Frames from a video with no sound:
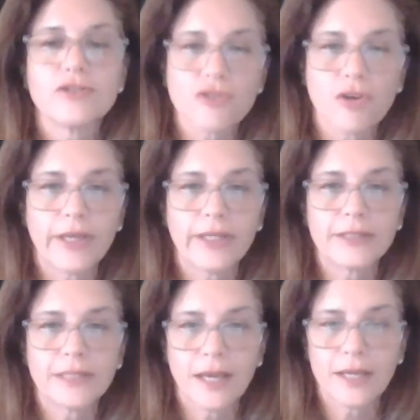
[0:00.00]

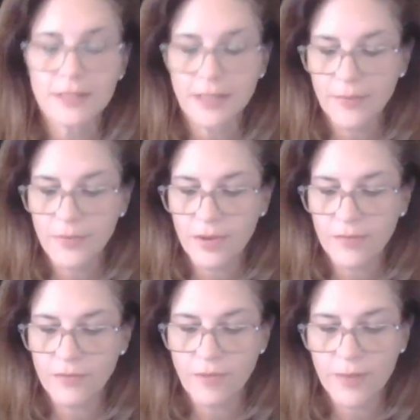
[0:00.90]
drawings on top
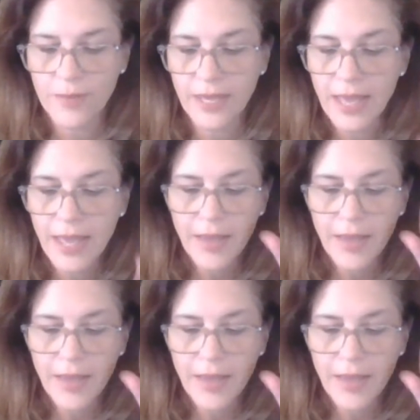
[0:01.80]
of the rubbing.